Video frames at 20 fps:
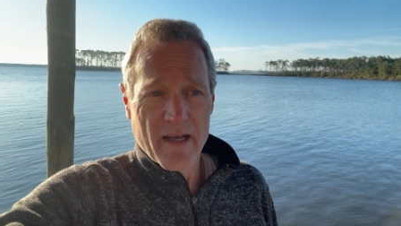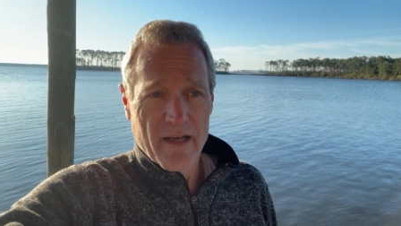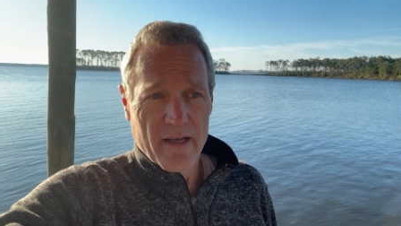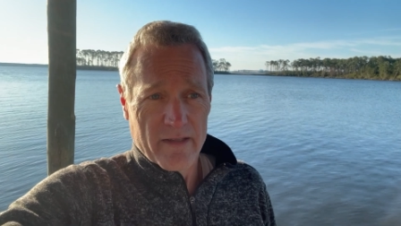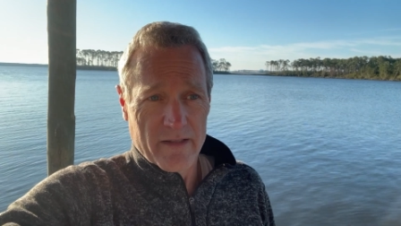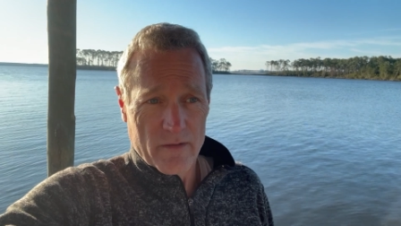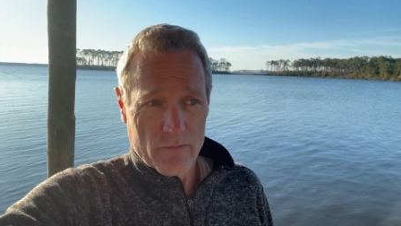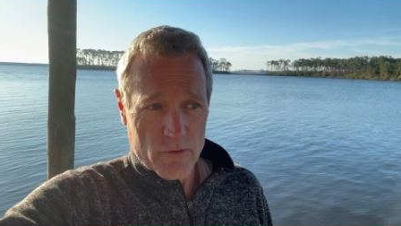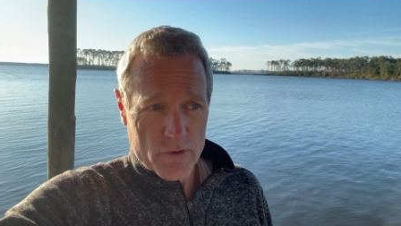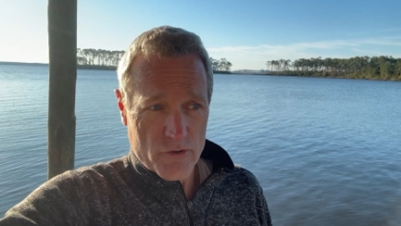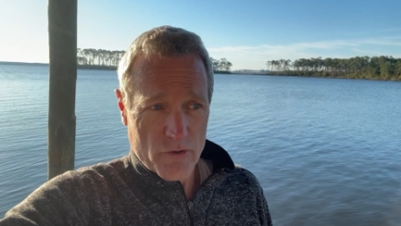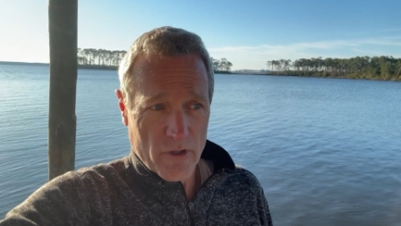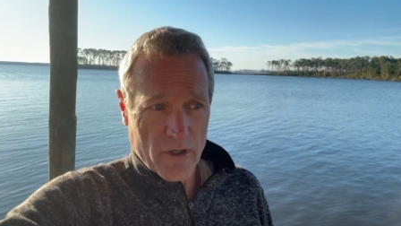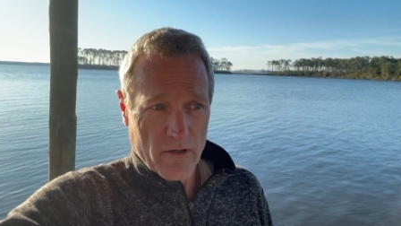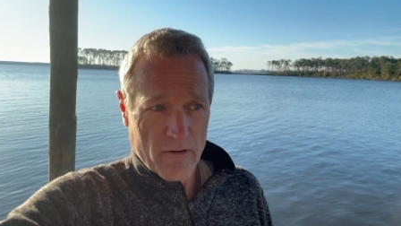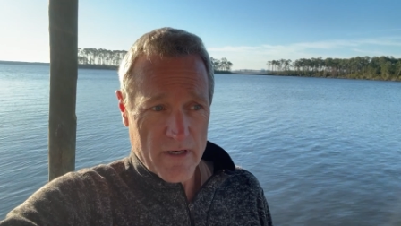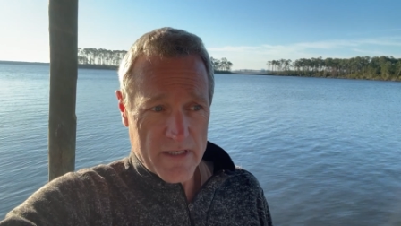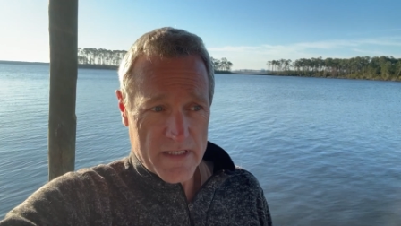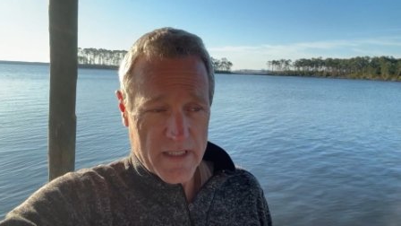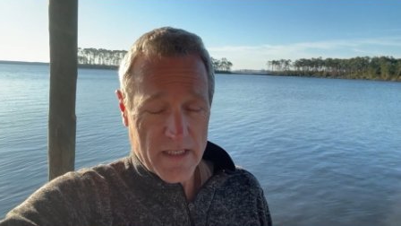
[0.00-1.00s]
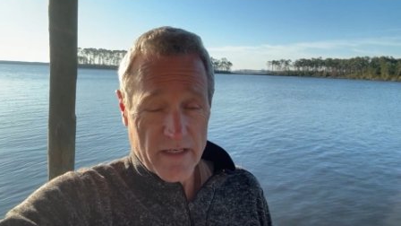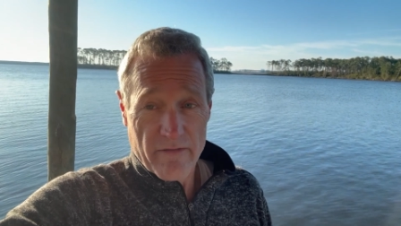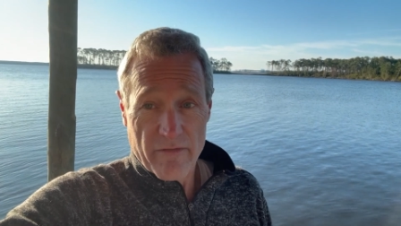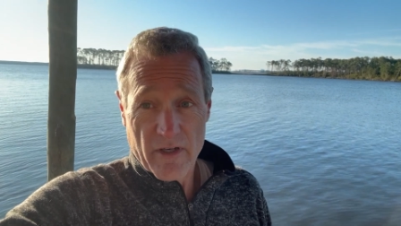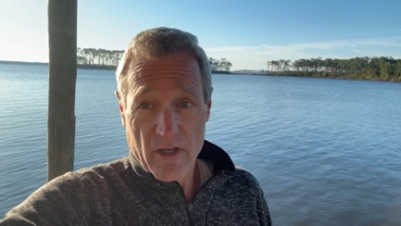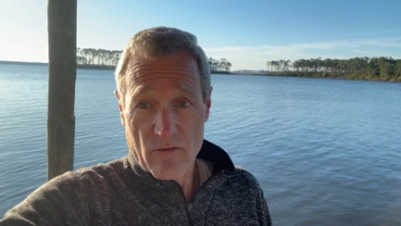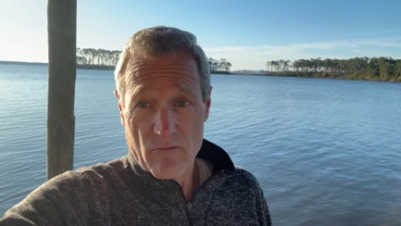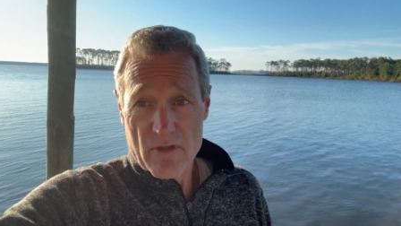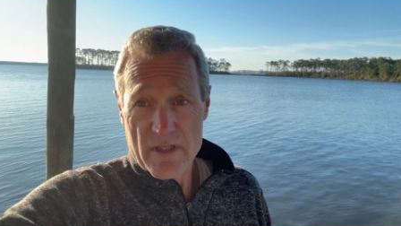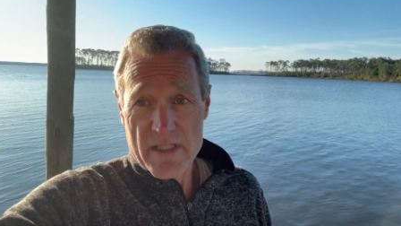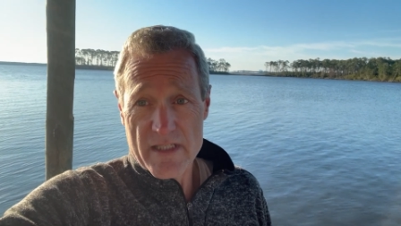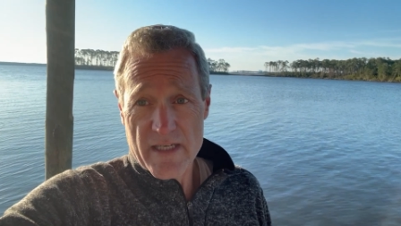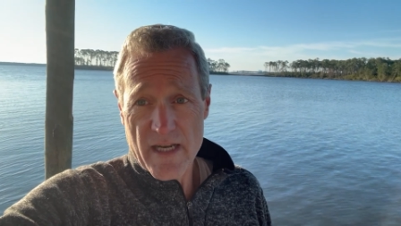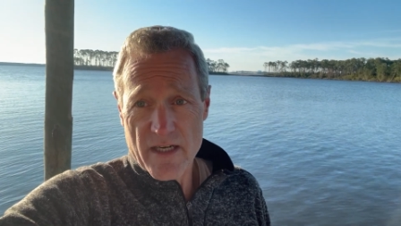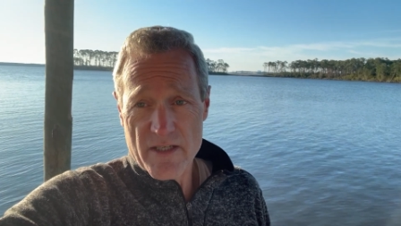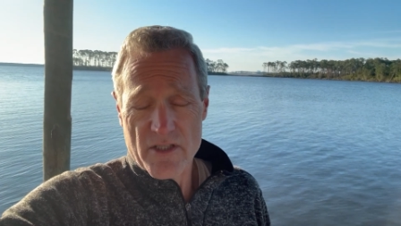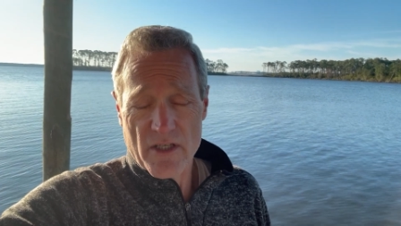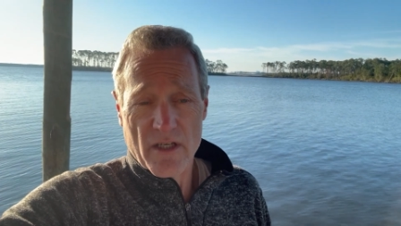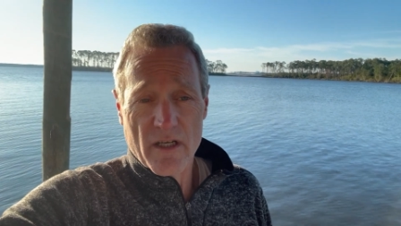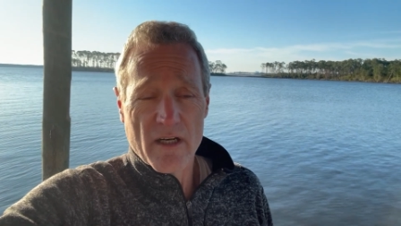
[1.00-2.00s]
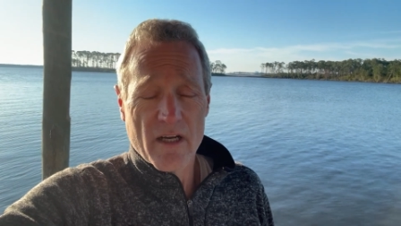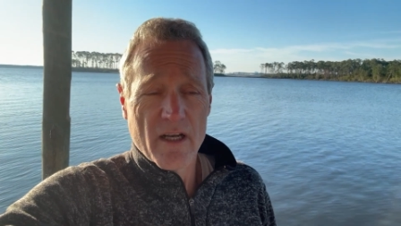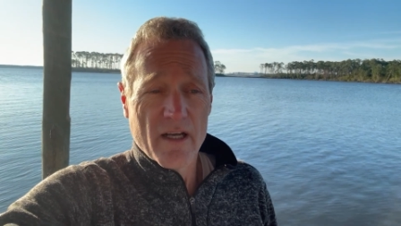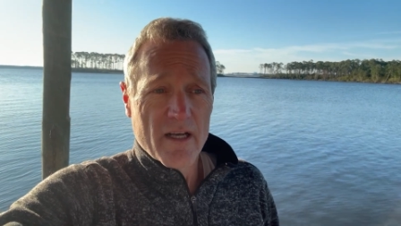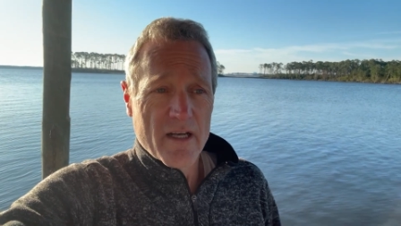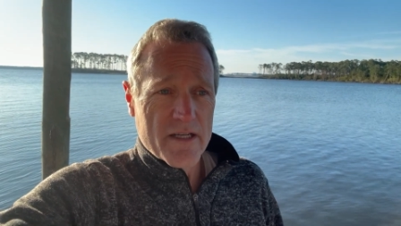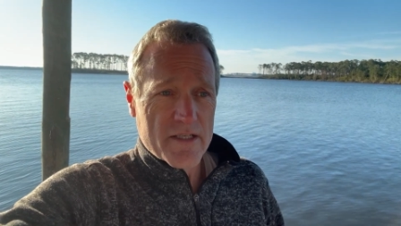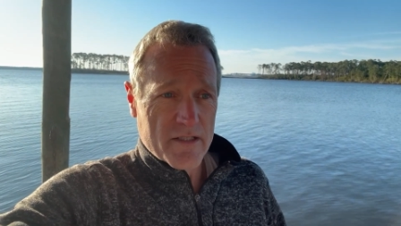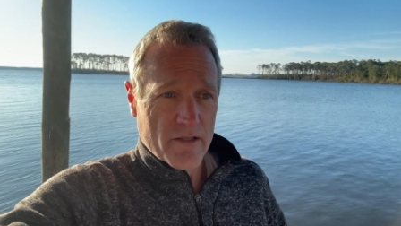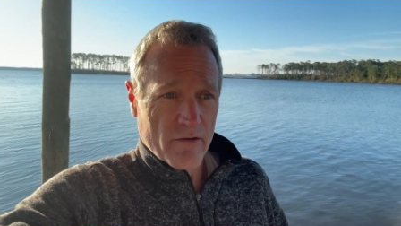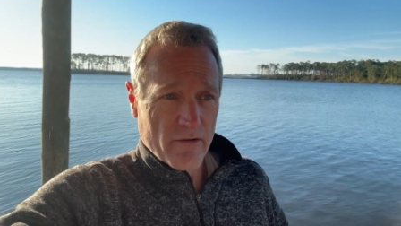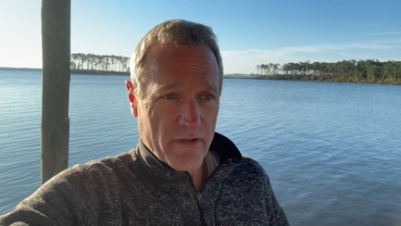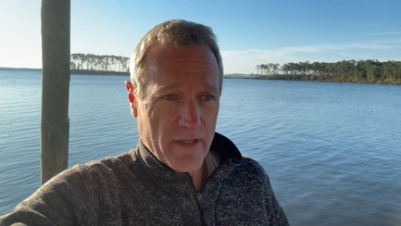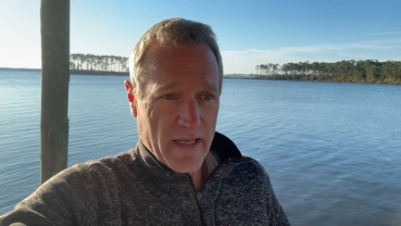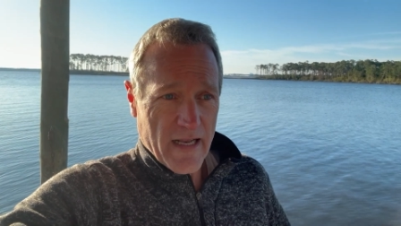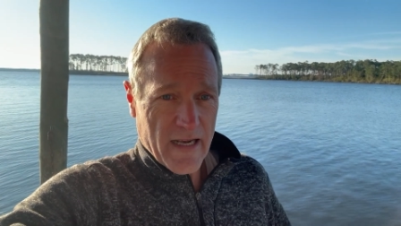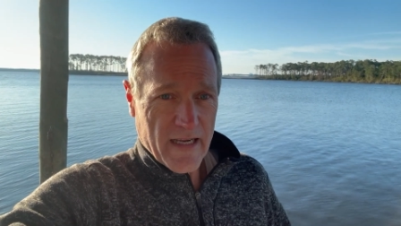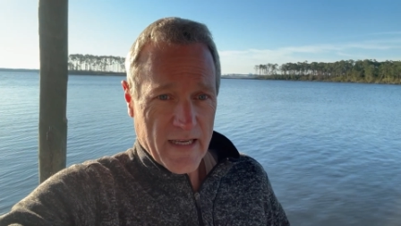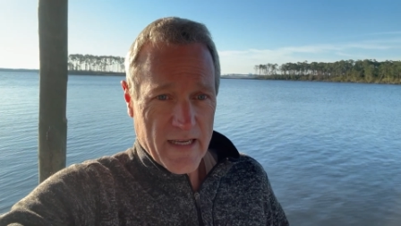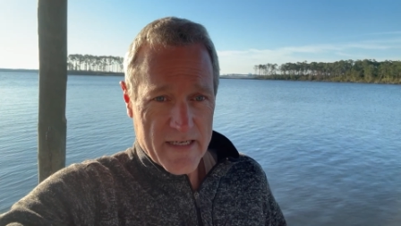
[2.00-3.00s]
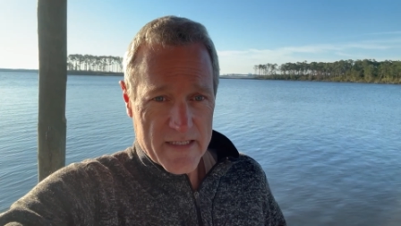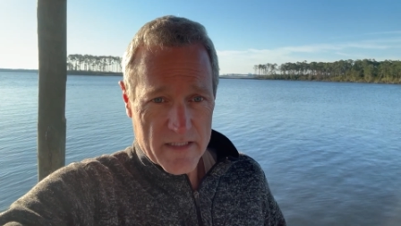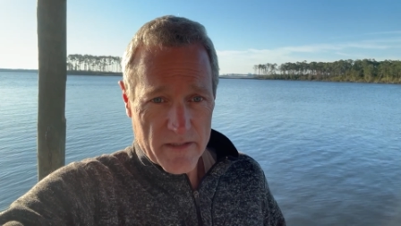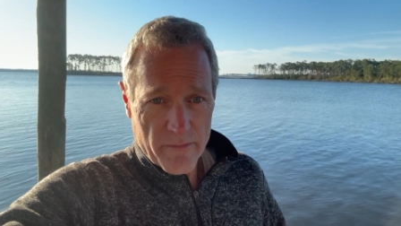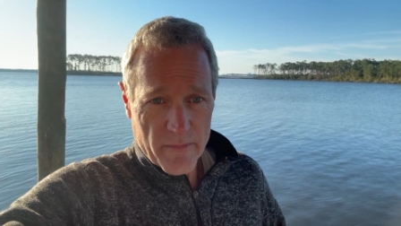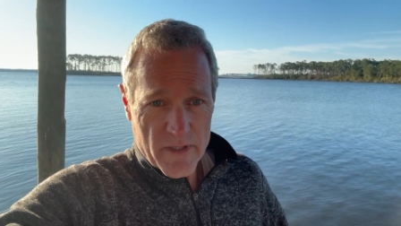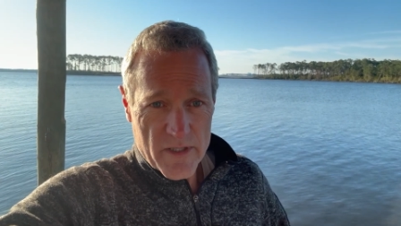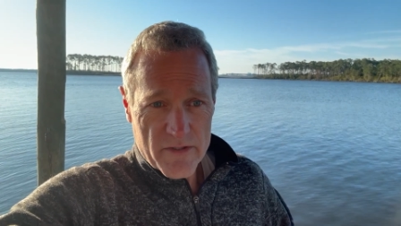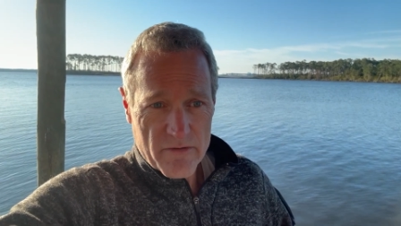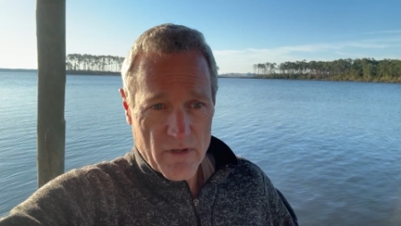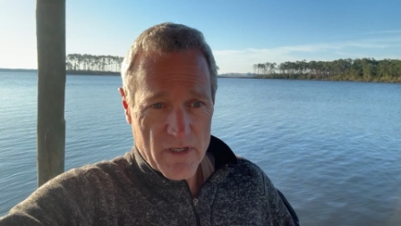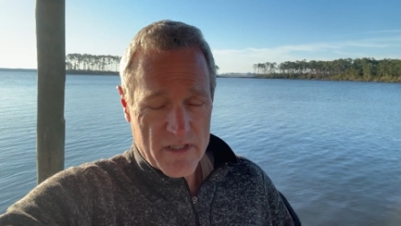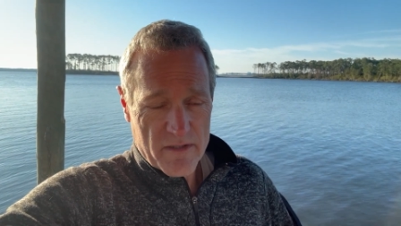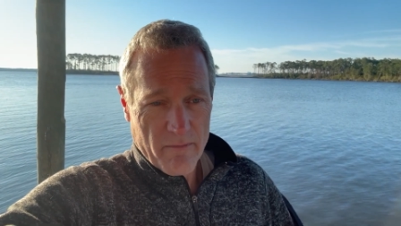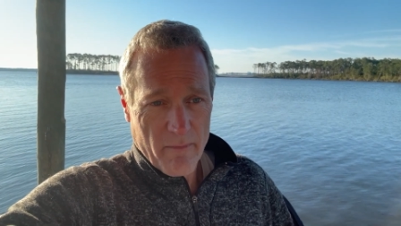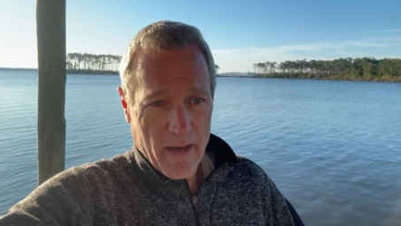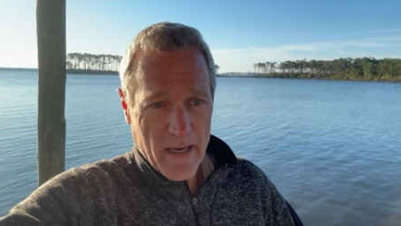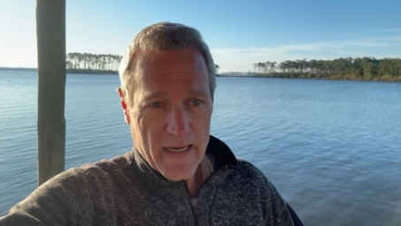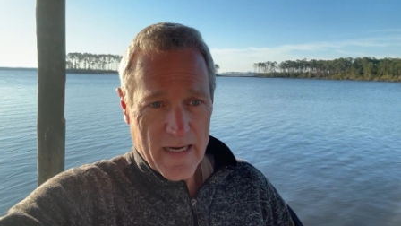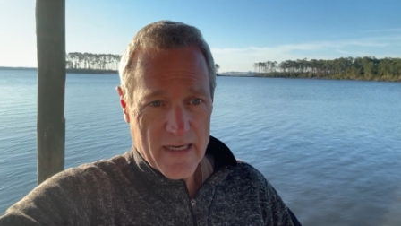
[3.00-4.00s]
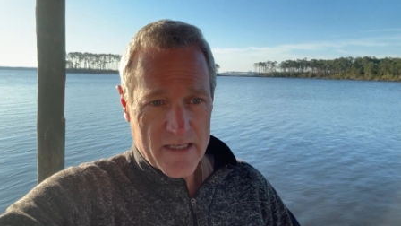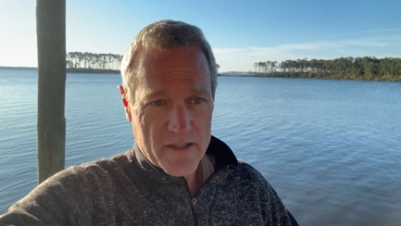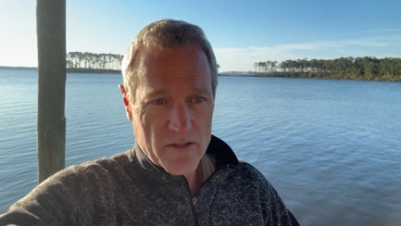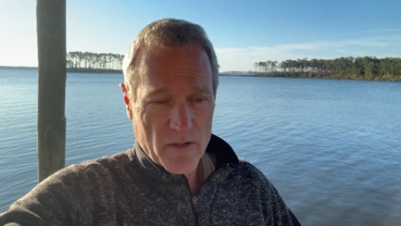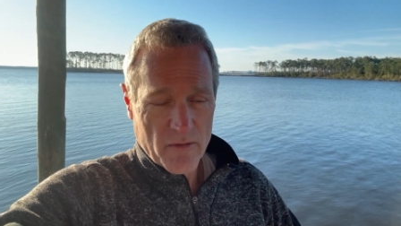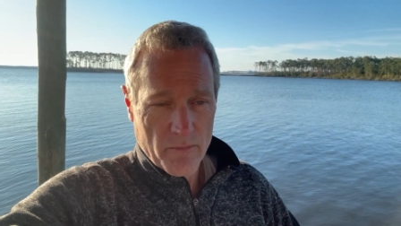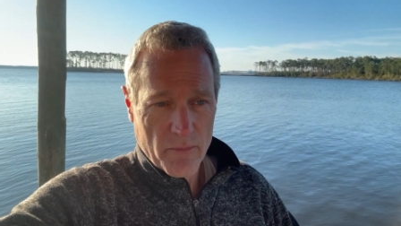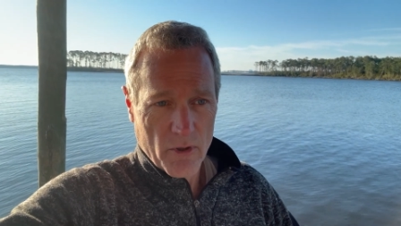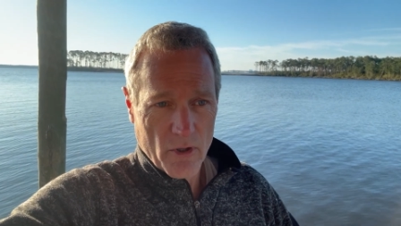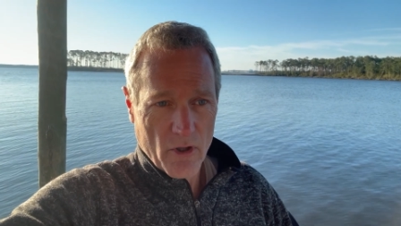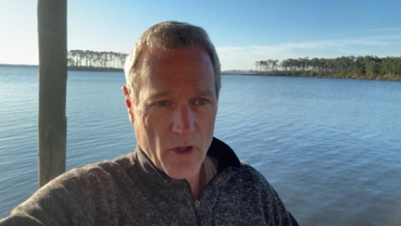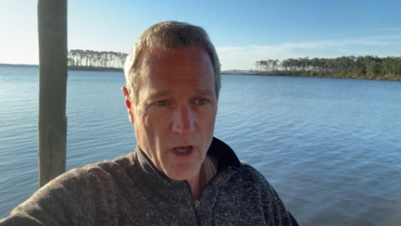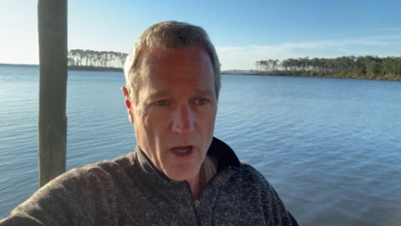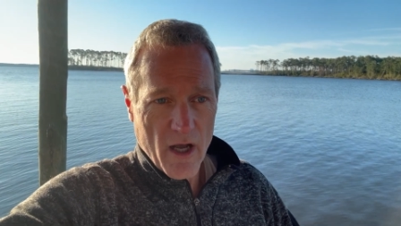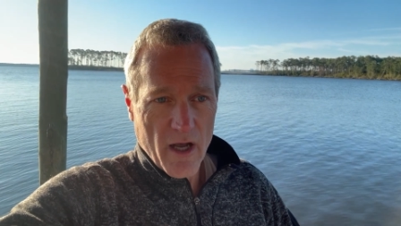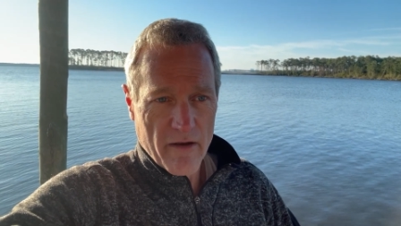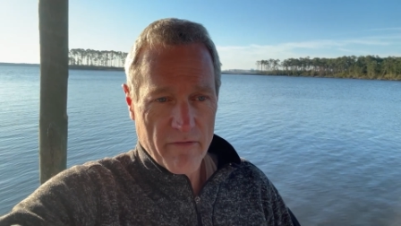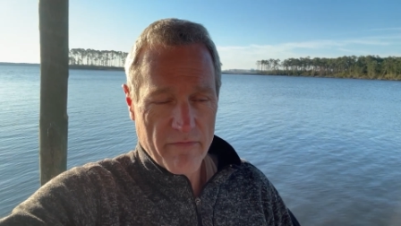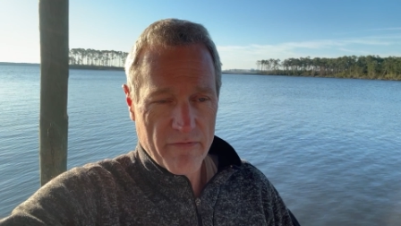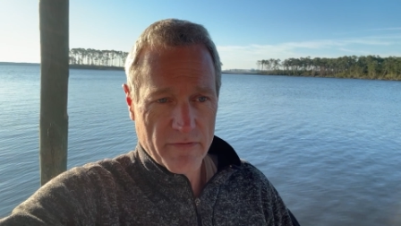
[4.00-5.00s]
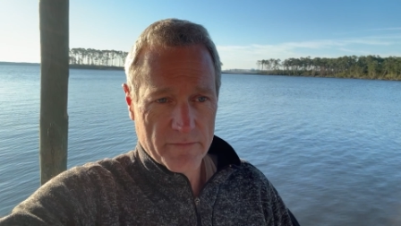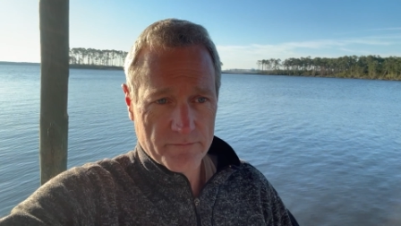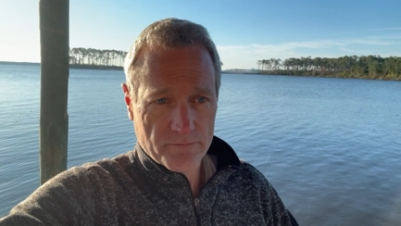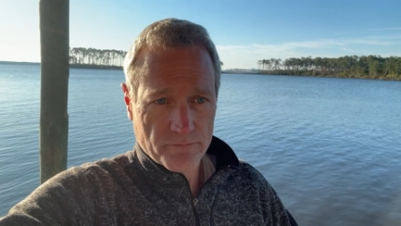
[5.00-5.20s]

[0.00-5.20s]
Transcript: that would trigger a significant recession. So in that case, the administration might actually pull off